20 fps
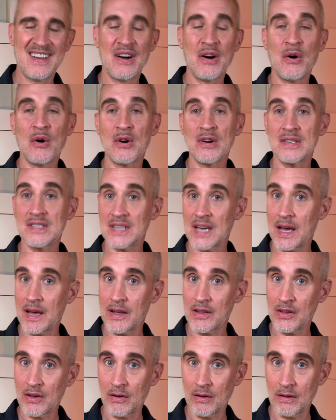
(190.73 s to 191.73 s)
Or
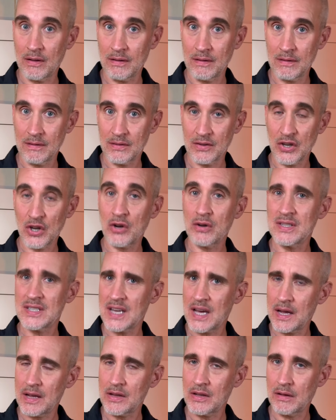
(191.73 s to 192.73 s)
Daniel. You're
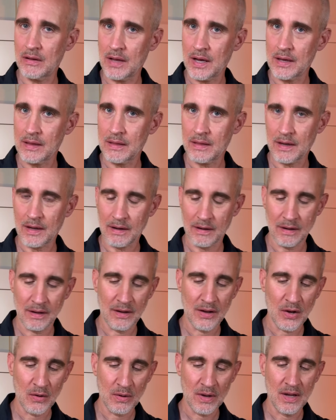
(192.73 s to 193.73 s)
Daniel, I think.
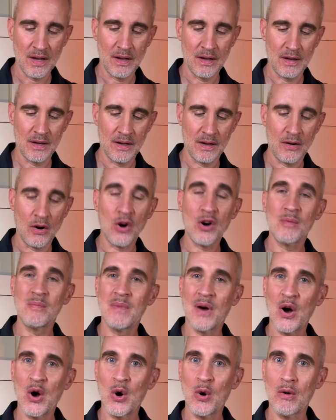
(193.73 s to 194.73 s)
Or
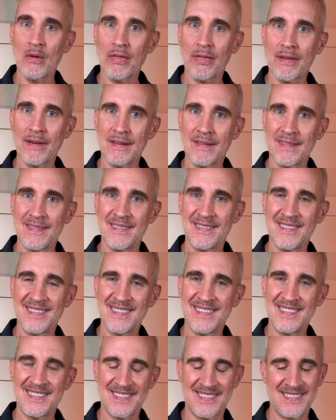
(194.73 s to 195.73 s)
both.
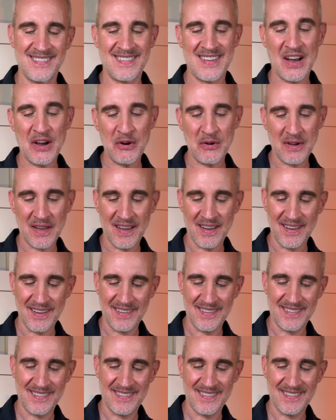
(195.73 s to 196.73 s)

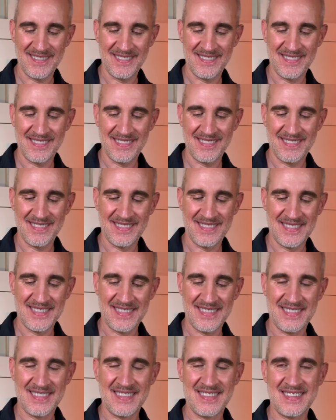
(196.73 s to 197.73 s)

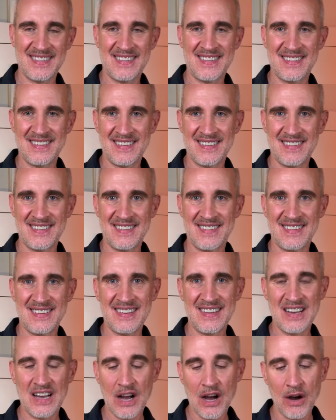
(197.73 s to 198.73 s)
Okay.
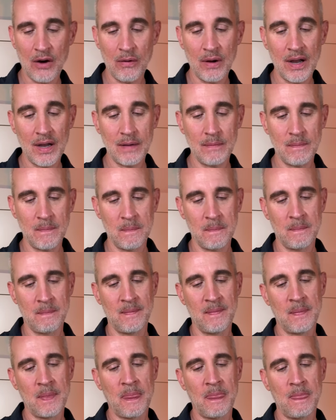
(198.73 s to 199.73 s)
Alright.
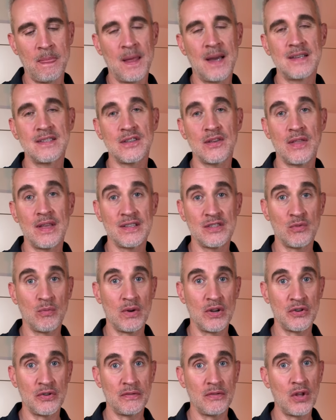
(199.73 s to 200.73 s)
So that's
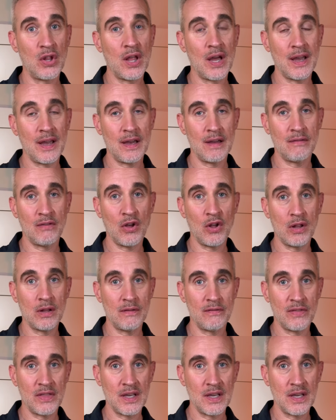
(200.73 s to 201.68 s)
wonderful. I have all